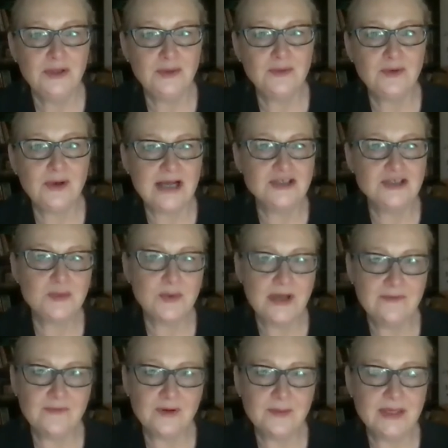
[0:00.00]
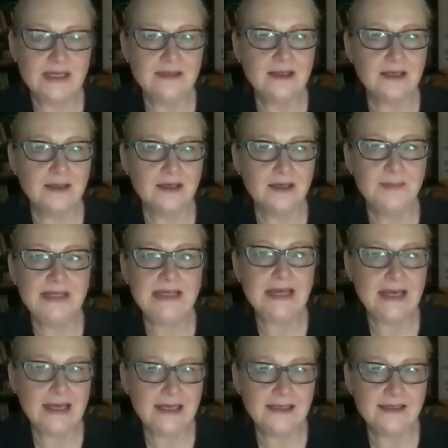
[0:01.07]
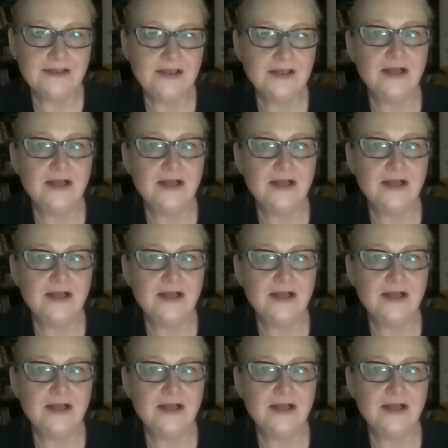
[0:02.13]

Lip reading: graduate from a BA,